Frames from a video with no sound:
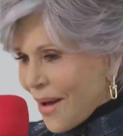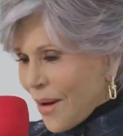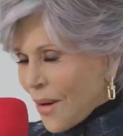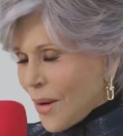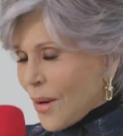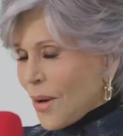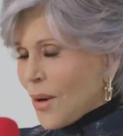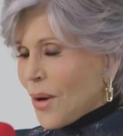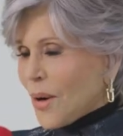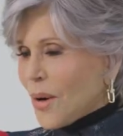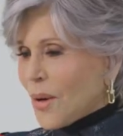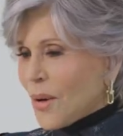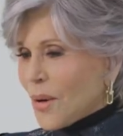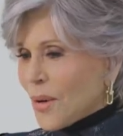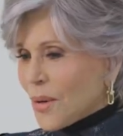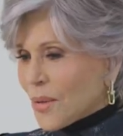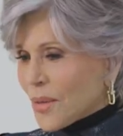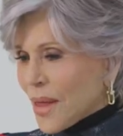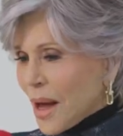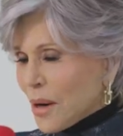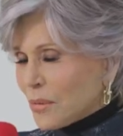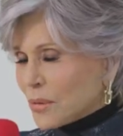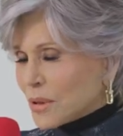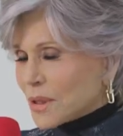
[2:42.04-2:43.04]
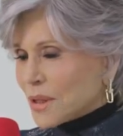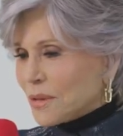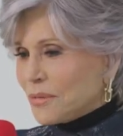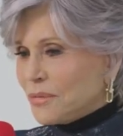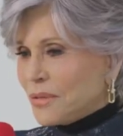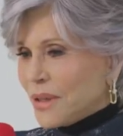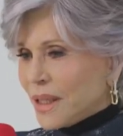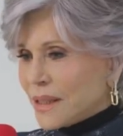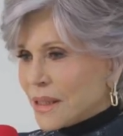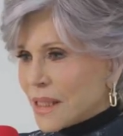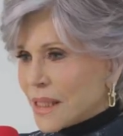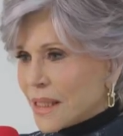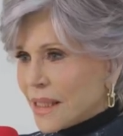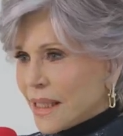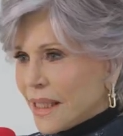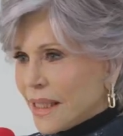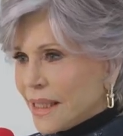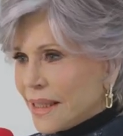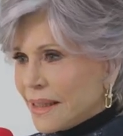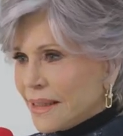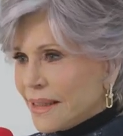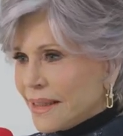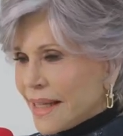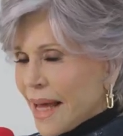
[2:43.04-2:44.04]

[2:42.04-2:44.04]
Oh, that was a fun scene.